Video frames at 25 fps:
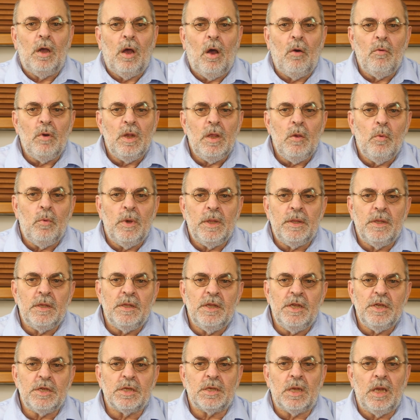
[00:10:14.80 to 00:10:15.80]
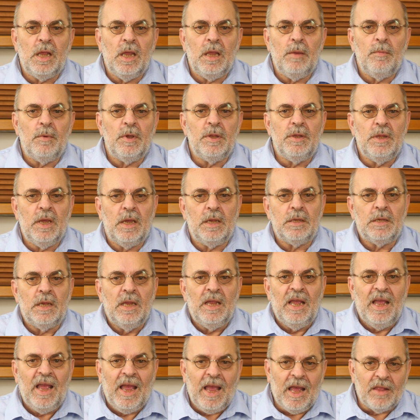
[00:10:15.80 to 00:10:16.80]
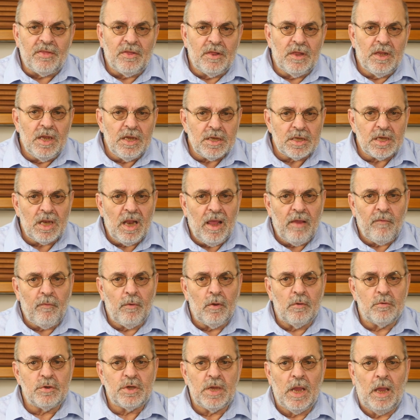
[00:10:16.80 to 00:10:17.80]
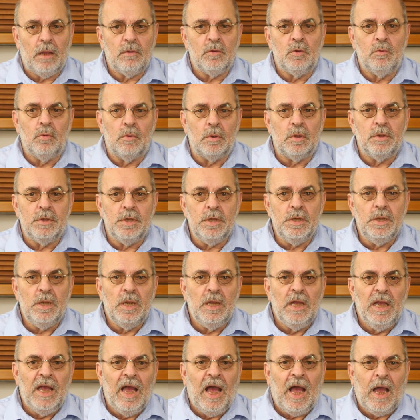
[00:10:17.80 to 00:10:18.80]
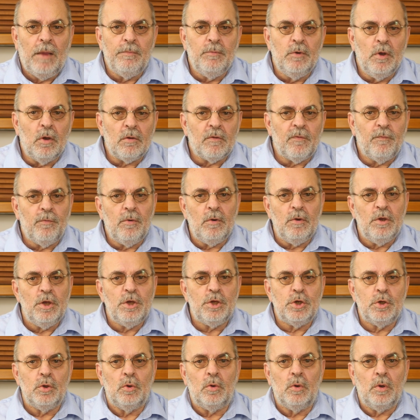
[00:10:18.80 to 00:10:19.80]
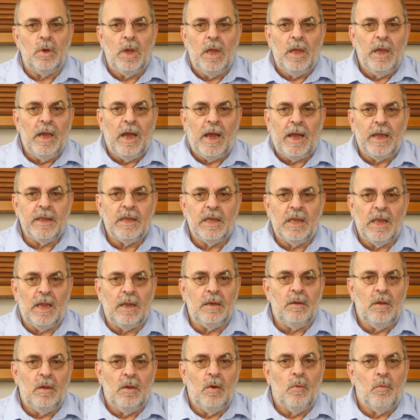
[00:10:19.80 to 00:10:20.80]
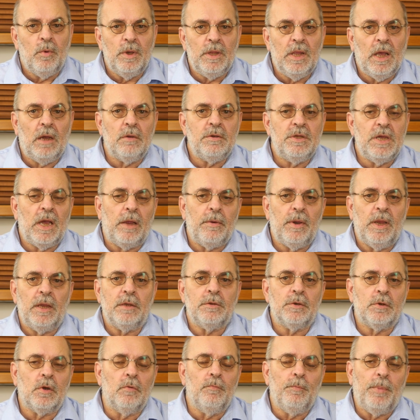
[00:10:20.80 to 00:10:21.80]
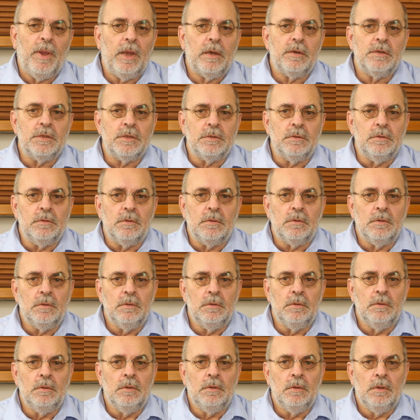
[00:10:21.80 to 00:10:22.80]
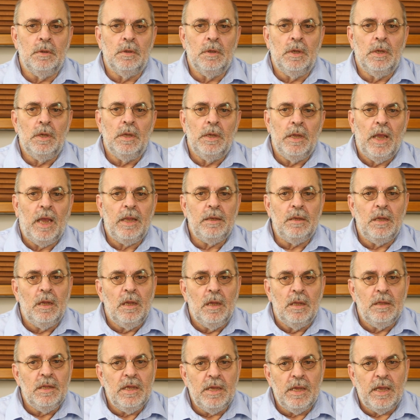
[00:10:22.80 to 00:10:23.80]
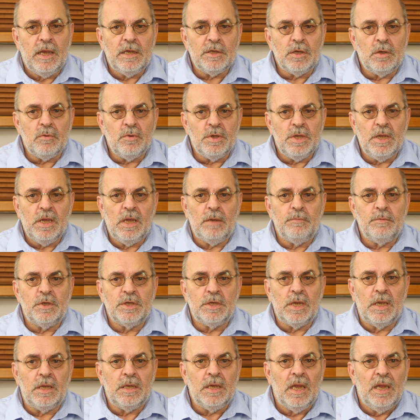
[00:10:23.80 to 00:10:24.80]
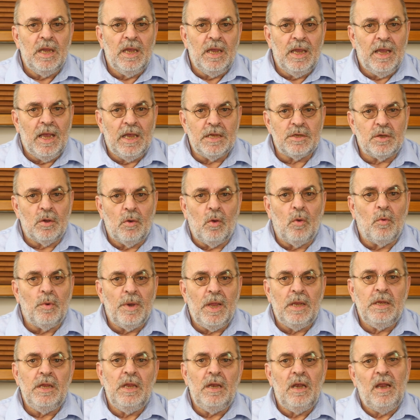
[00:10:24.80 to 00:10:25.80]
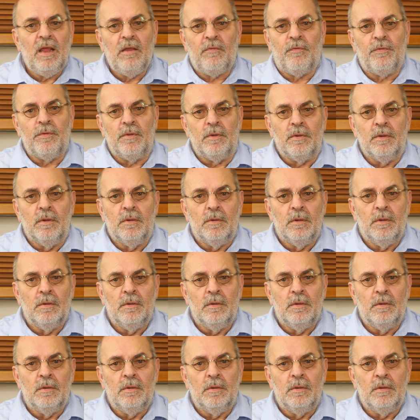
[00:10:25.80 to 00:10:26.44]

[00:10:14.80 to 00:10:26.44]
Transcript: only with the disclaimer that at this level of sound quality I'm not fully sure I can without direct comparison. And the SOTM set has already left.